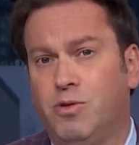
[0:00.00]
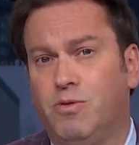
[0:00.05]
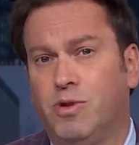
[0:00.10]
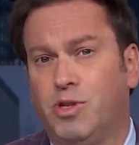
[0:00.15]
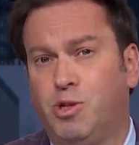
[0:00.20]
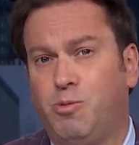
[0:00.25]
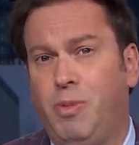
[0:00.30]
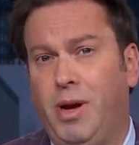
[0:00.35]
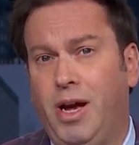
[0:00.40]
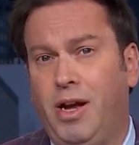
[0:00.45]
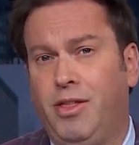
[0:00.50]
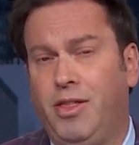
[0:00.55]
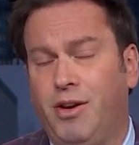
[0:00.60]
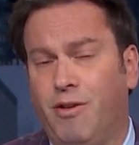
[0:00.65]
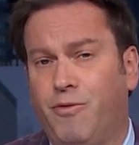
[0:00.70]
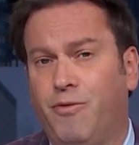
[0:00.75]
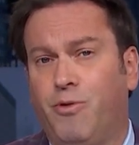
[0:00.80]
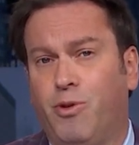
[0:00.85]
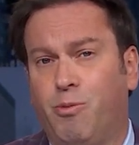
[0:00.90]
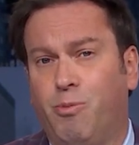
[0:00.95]
to expand
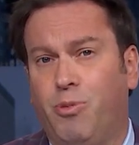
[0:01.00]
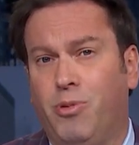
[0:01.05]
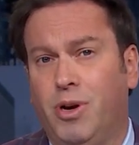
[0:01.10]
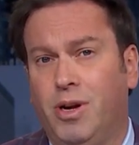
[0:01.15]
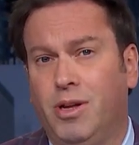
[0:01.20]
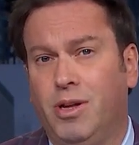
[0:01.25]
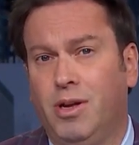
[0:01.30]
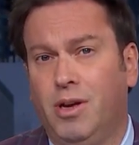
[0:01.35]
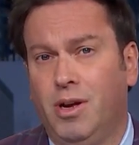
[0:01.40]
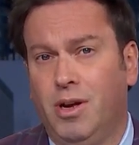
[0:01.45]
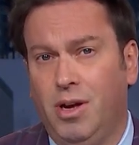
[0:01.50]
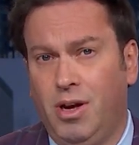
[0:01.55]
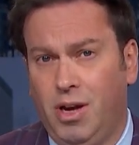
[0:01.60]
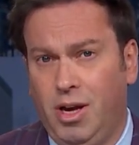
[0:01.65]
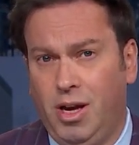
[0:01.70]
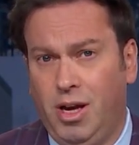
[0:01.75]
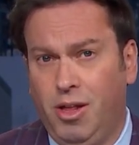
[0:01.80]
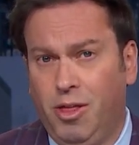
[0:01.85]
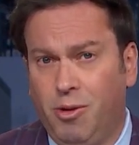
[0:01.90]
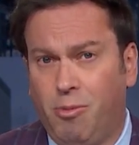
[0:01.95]
their footprint
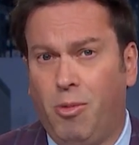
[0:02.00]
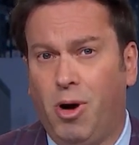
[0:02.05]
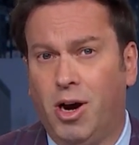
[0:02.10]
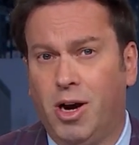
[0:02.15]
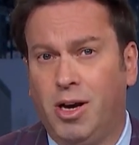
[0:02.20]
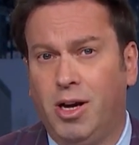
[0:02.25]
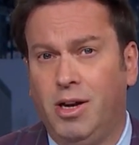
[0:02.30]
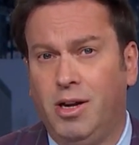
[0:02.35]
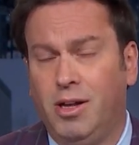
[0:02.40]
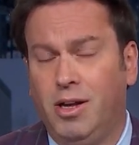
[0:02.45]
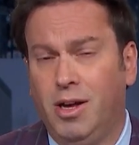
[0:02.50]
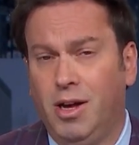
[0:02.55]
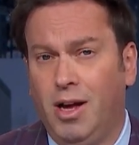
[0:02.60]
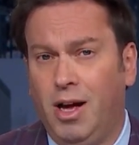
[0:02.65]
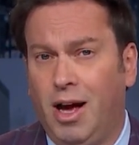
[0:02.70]
in the market.